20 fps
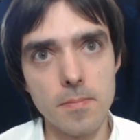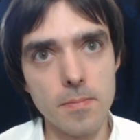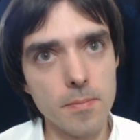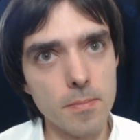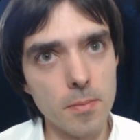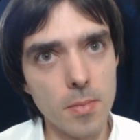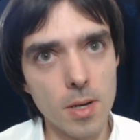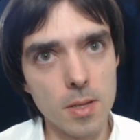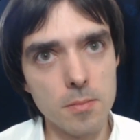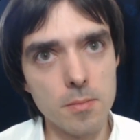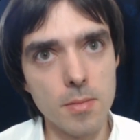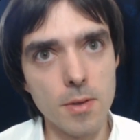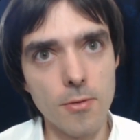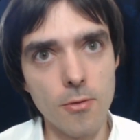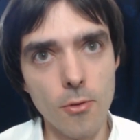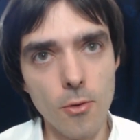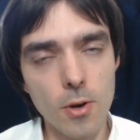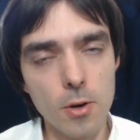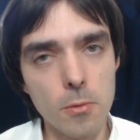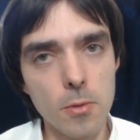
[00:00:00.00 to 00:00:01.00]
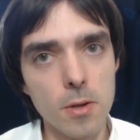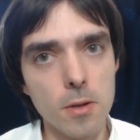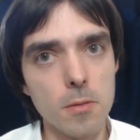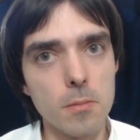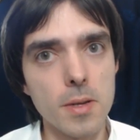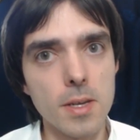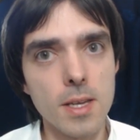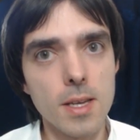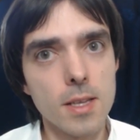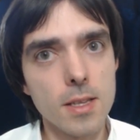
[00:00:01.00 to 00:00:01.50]
But before we will
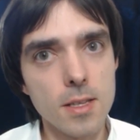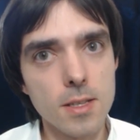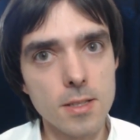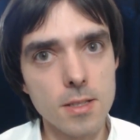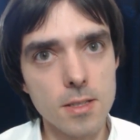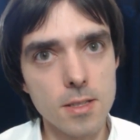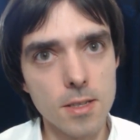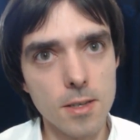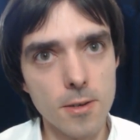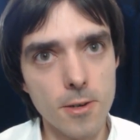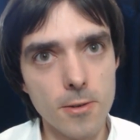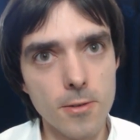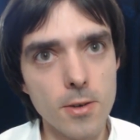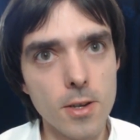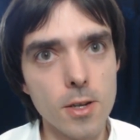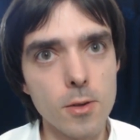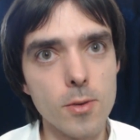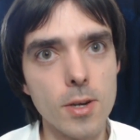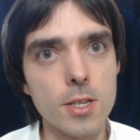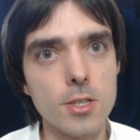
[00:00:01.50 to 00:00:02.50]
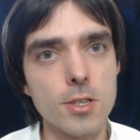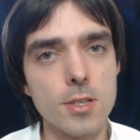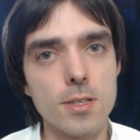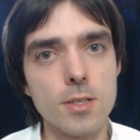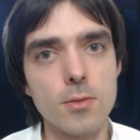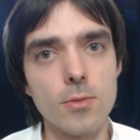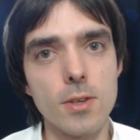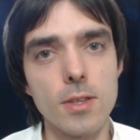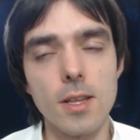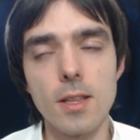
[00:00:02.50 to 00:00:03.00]
begin these three questions
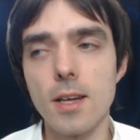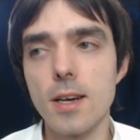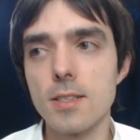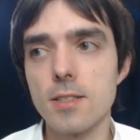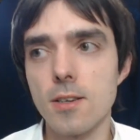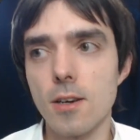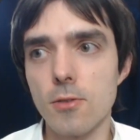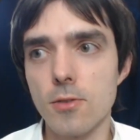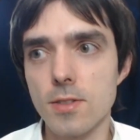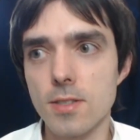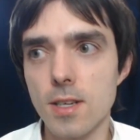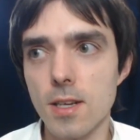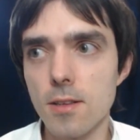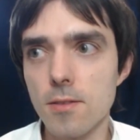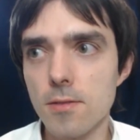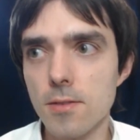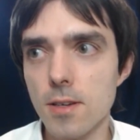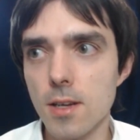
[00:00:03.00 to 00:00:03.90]
to analyze ourselves,